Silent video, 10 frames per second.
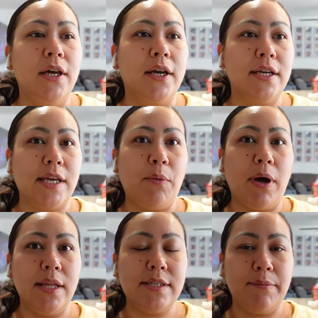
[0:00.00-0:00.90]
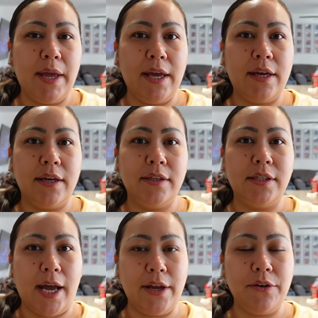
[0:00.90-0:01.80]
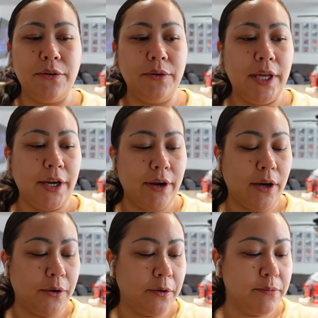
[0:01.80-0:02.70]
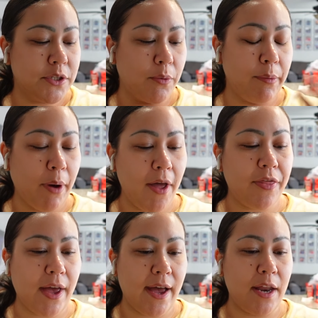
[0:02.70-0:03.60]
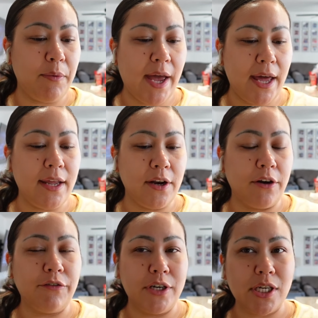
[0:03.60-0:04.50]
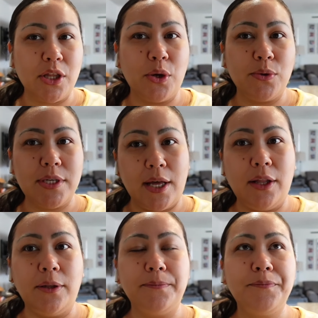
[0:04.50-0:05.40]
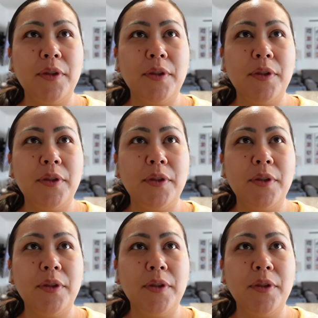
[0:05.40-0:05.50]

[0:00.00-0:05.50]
because I wanted to make daigu here at home. So we bought that and we had it in our fridge at the hotel.